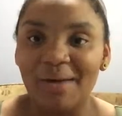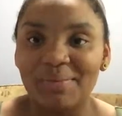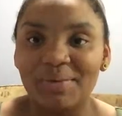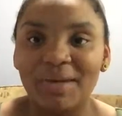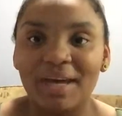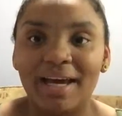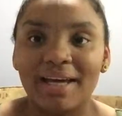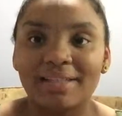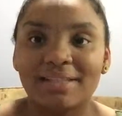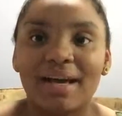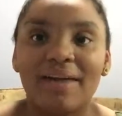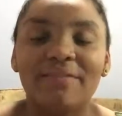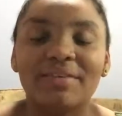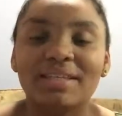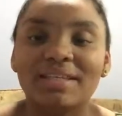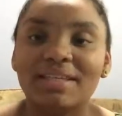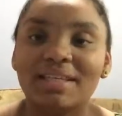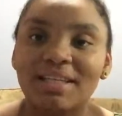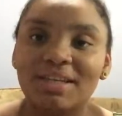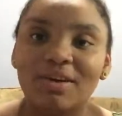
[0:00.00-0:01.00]
You guys
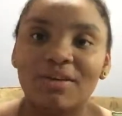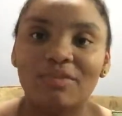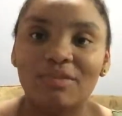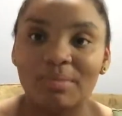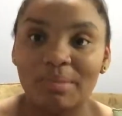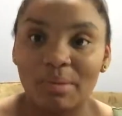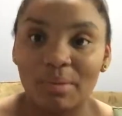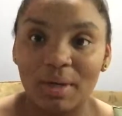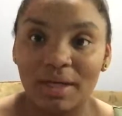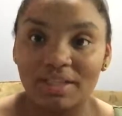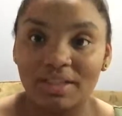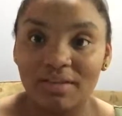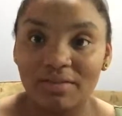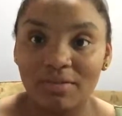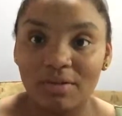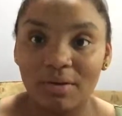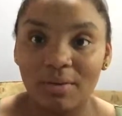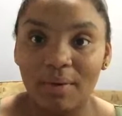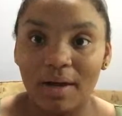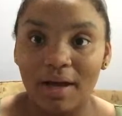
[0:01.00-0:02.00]
obviously know if you've been watching
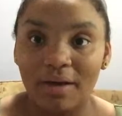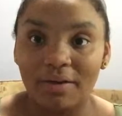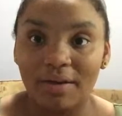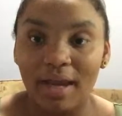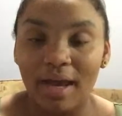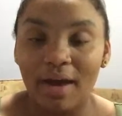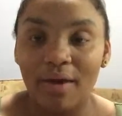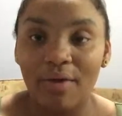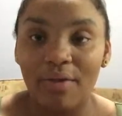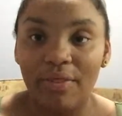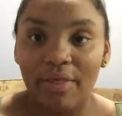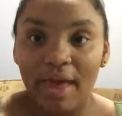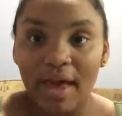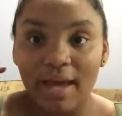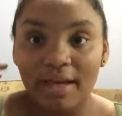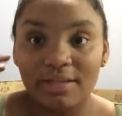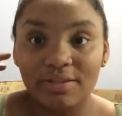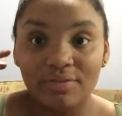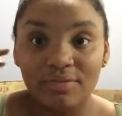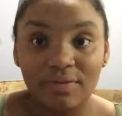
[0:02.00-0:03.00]
for a while now
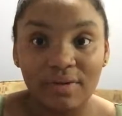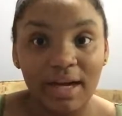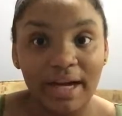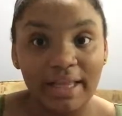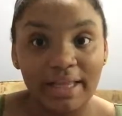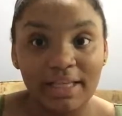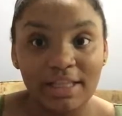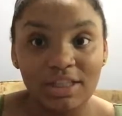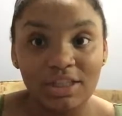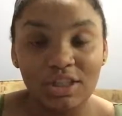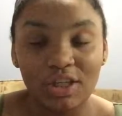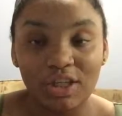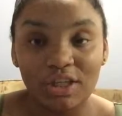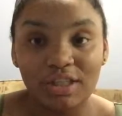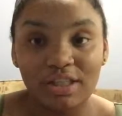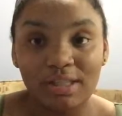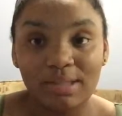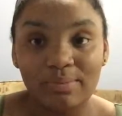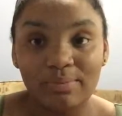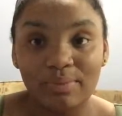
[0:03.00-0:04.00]
that Ryleigh
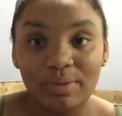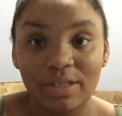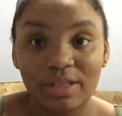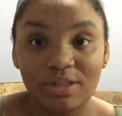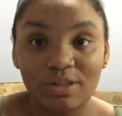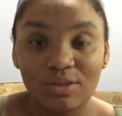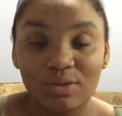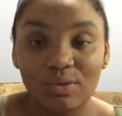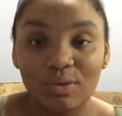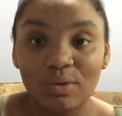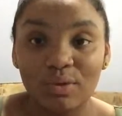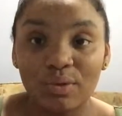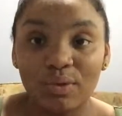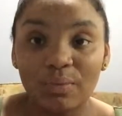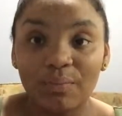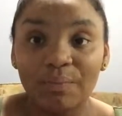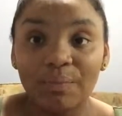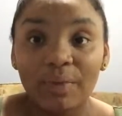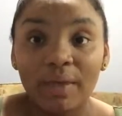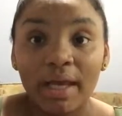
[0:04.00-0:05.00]
starts
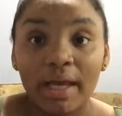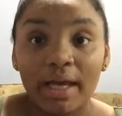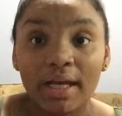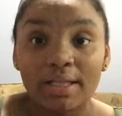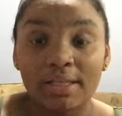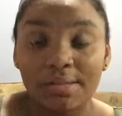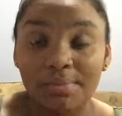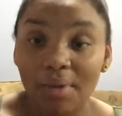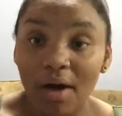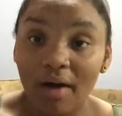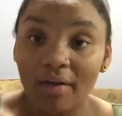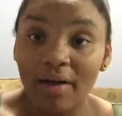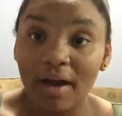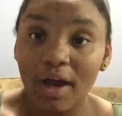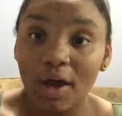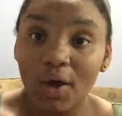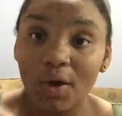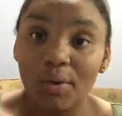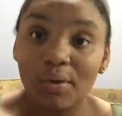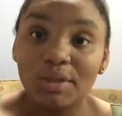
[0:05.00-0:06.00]
preschool
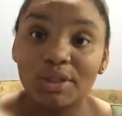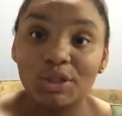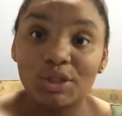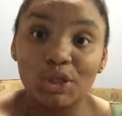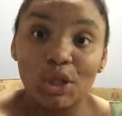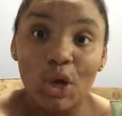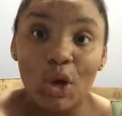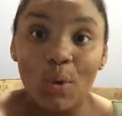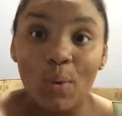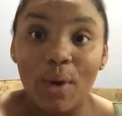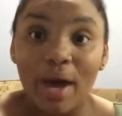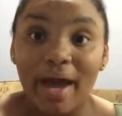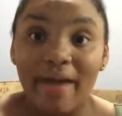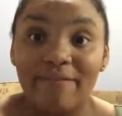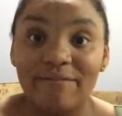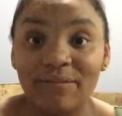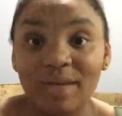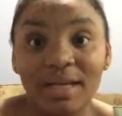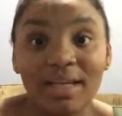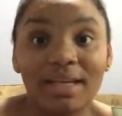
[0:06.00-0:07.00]
tomorrow, so I
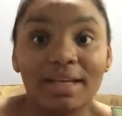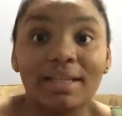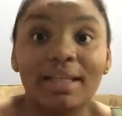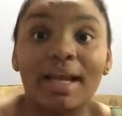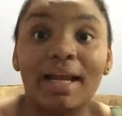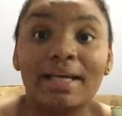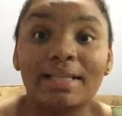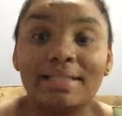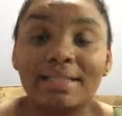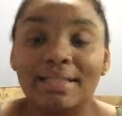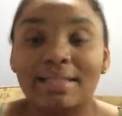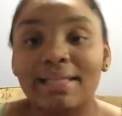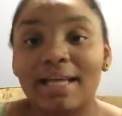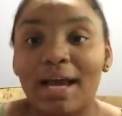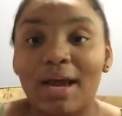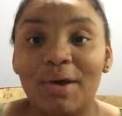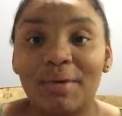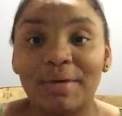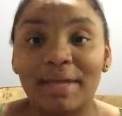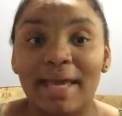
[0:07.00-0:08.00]
figured that I'd sit
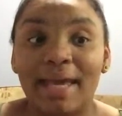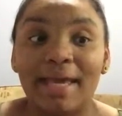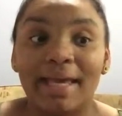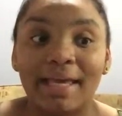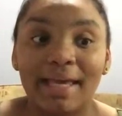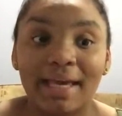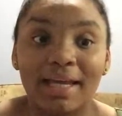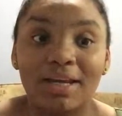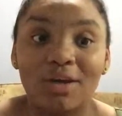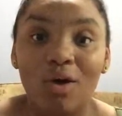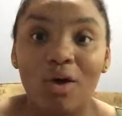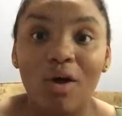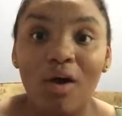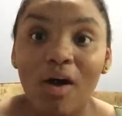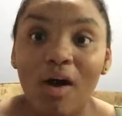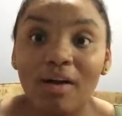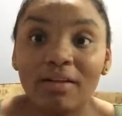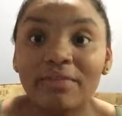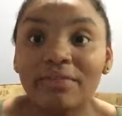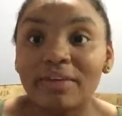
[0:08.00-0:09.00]
down and get
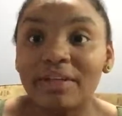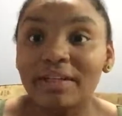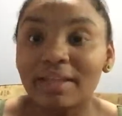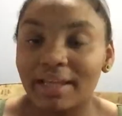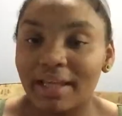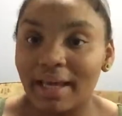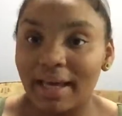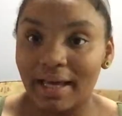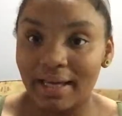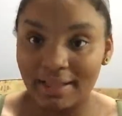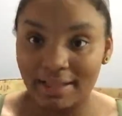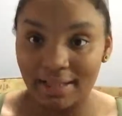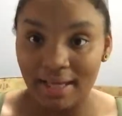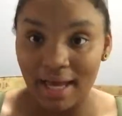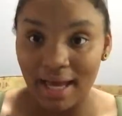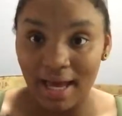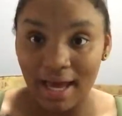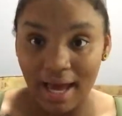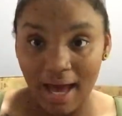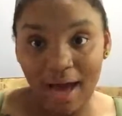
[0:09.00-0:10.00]
all of her things
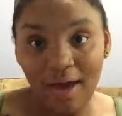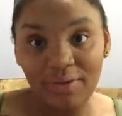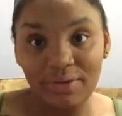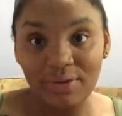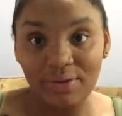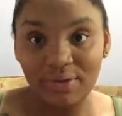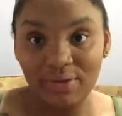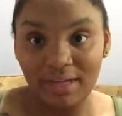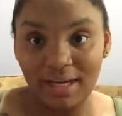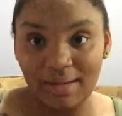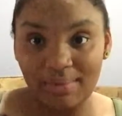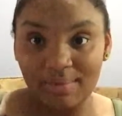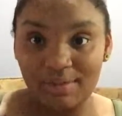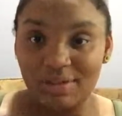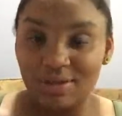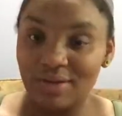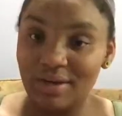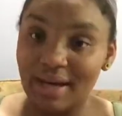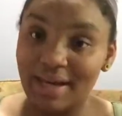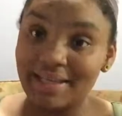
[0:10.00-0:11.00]
out there on camera
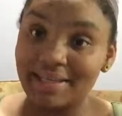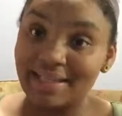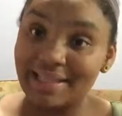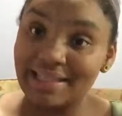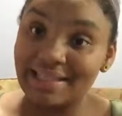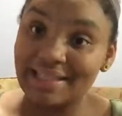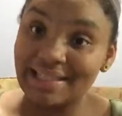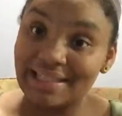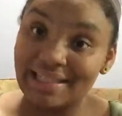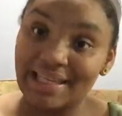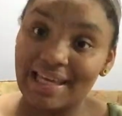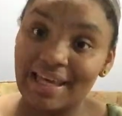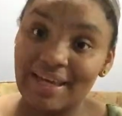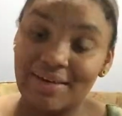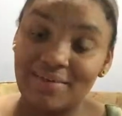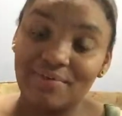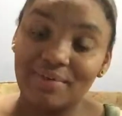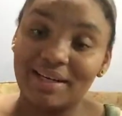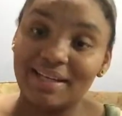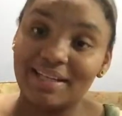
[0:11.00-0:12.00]
so you guys can
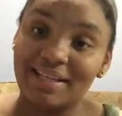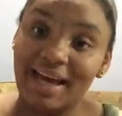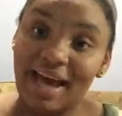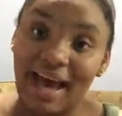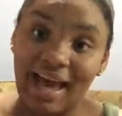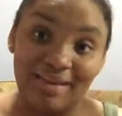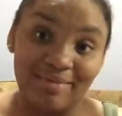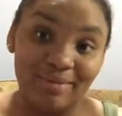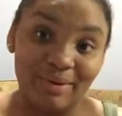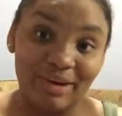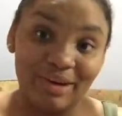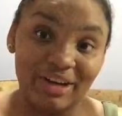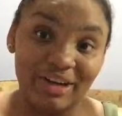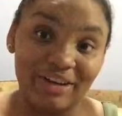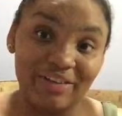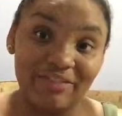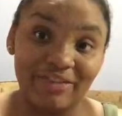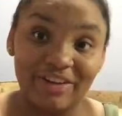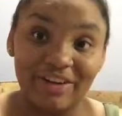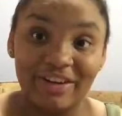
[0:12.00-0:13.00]
see what I bought
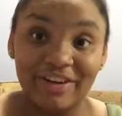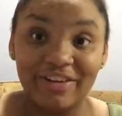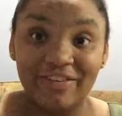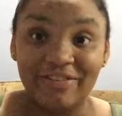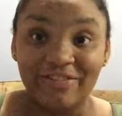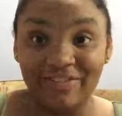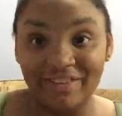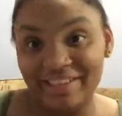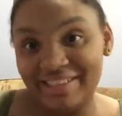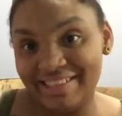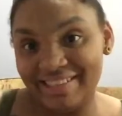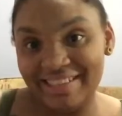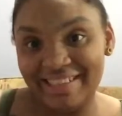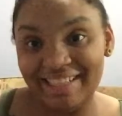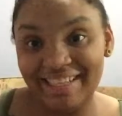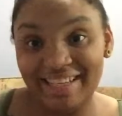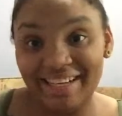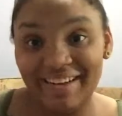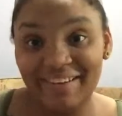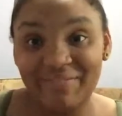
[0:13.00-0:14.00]
her for her first
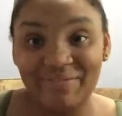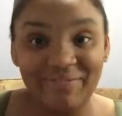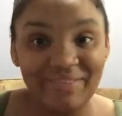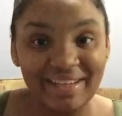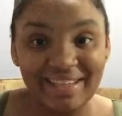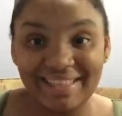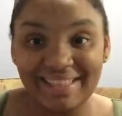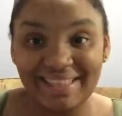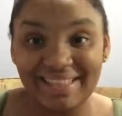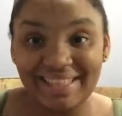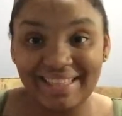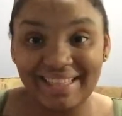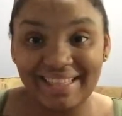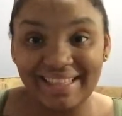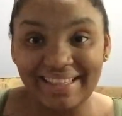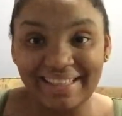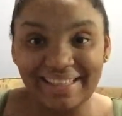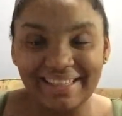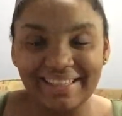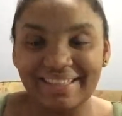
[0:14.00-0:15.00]
year of
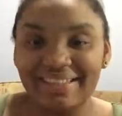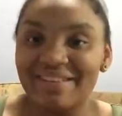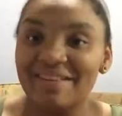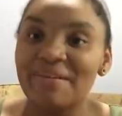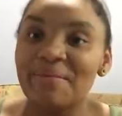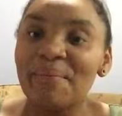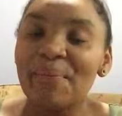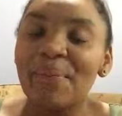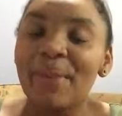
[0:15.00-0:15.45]
preschool.